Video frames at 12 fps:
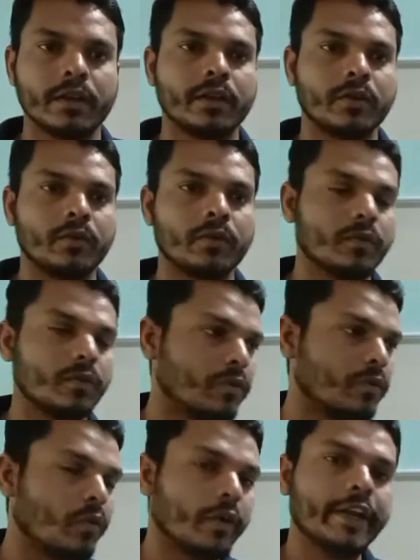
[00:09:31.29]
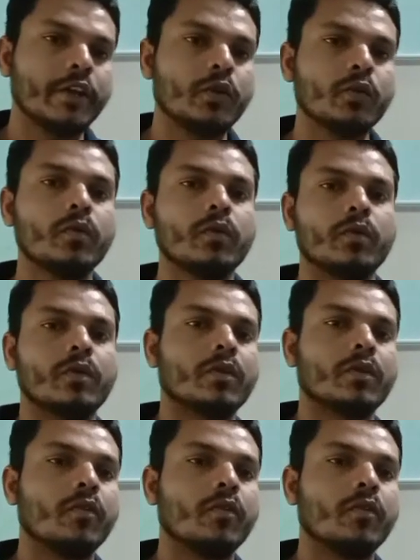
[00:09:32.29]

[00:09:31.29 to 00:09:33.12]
You no need to go